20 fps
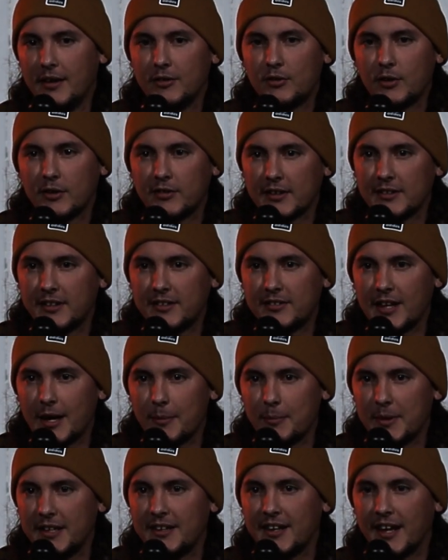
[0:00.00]
So I was like, does
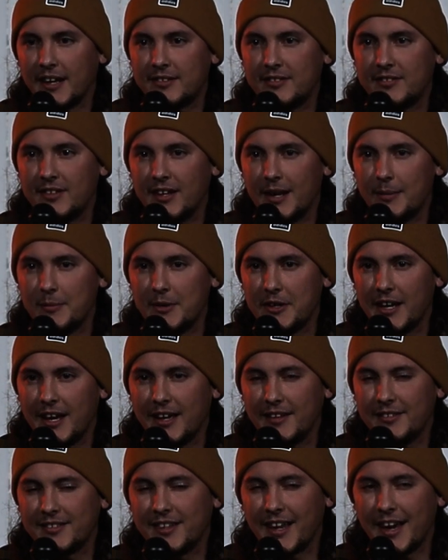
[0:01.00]
that mean next time you
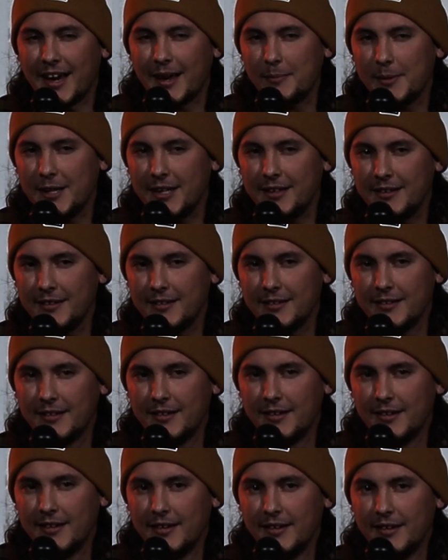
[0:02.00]
guys got me?
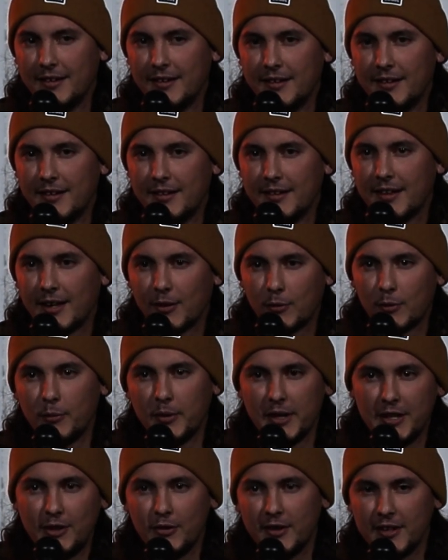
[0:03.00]
Like, when
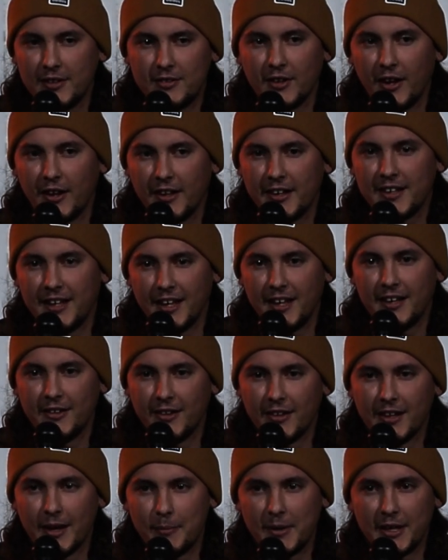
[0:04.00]
we do this all again,
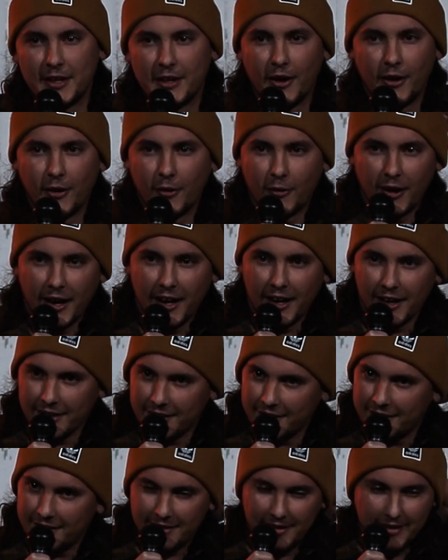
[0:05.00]
you'll let me go, right?
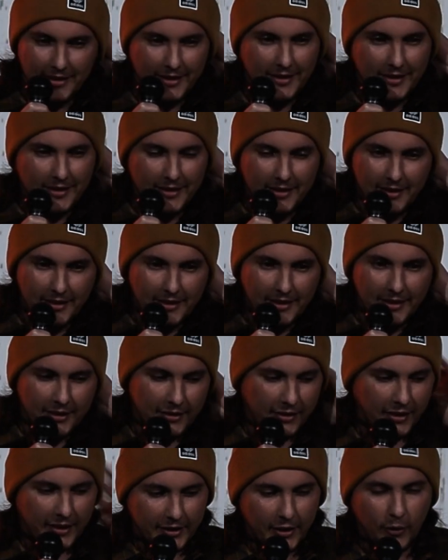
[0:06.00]
And
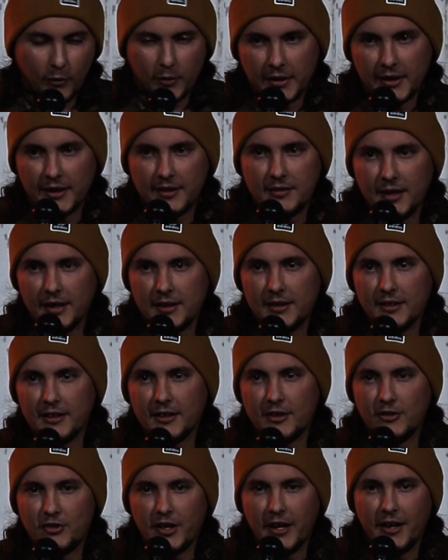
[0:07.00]
they're like, no, we're going to take you
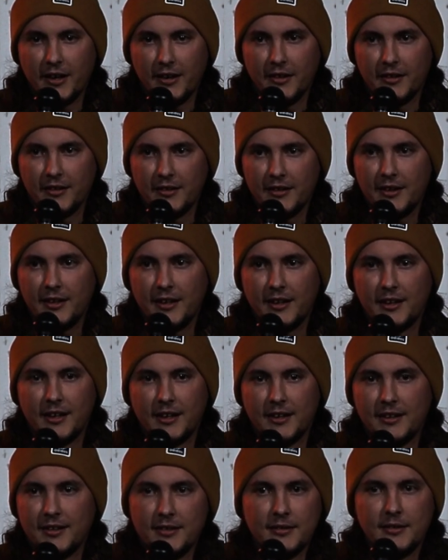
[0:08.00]
to jail. And
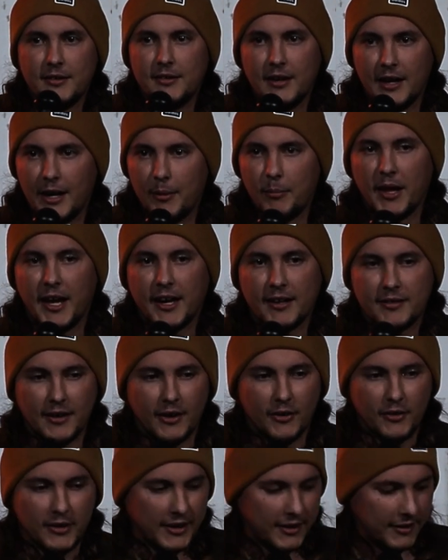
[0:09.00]
then I blacked
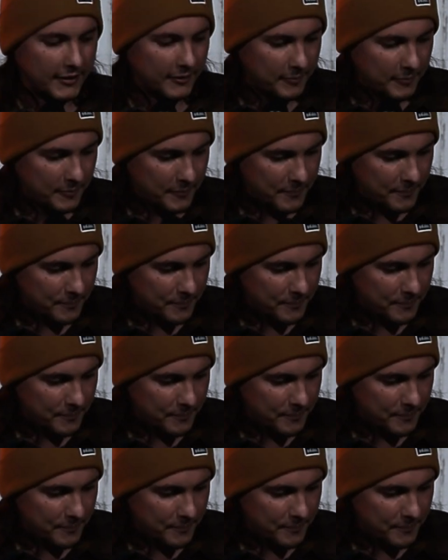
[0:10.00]
out again.